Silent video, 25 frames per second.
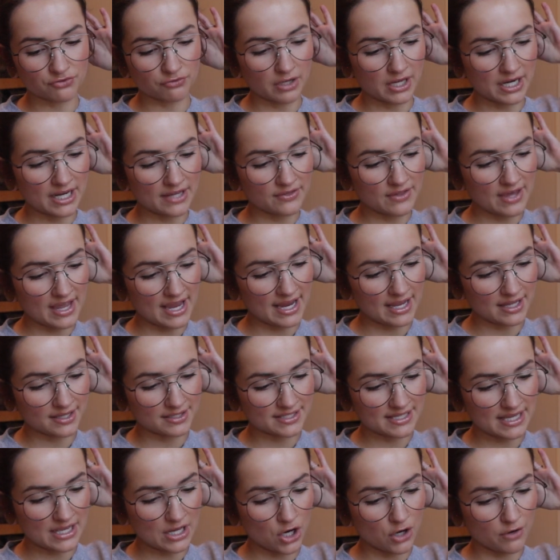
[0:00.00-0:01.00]
running the
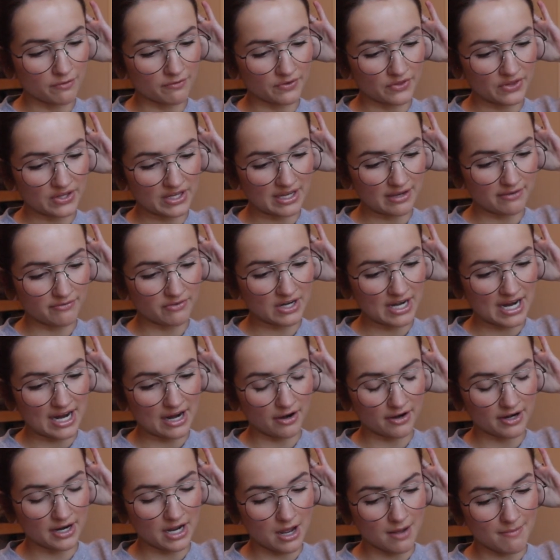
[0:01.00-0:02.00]
handset over the given
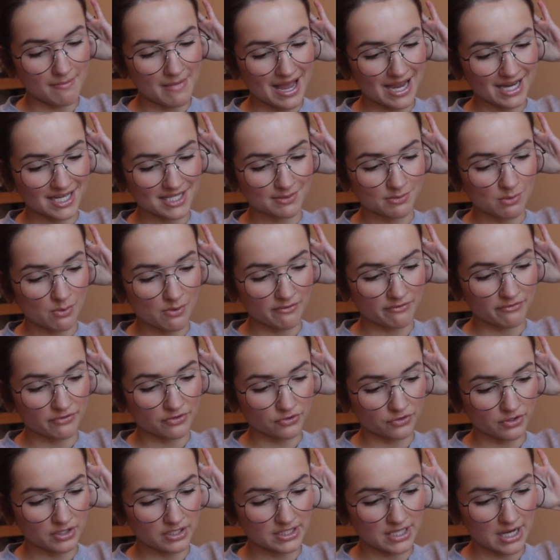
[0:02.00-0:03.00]
area a maximum of 3